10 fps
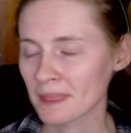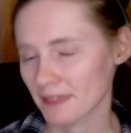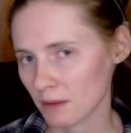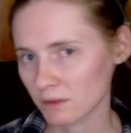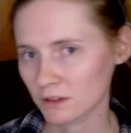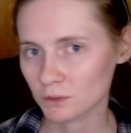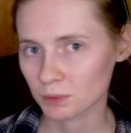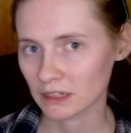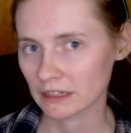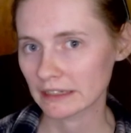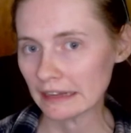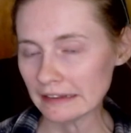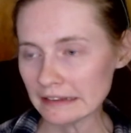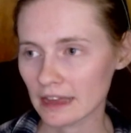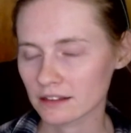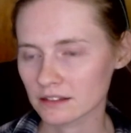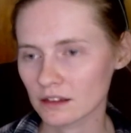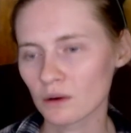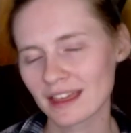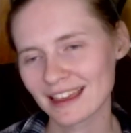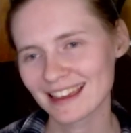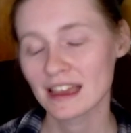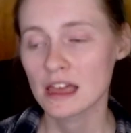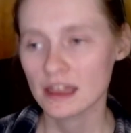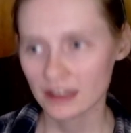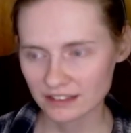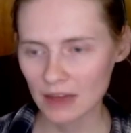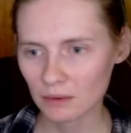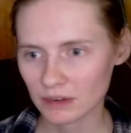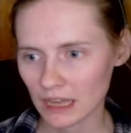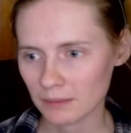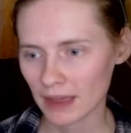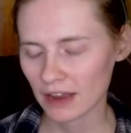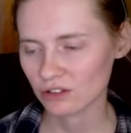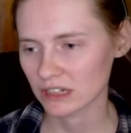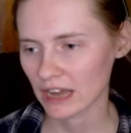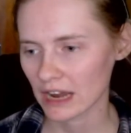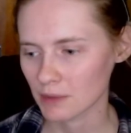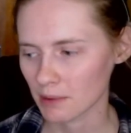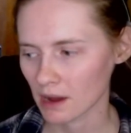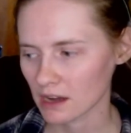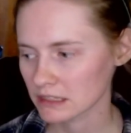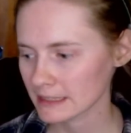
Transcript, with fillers: That one looks pretty good. I think that because, oh, because that one came actually in an anime box.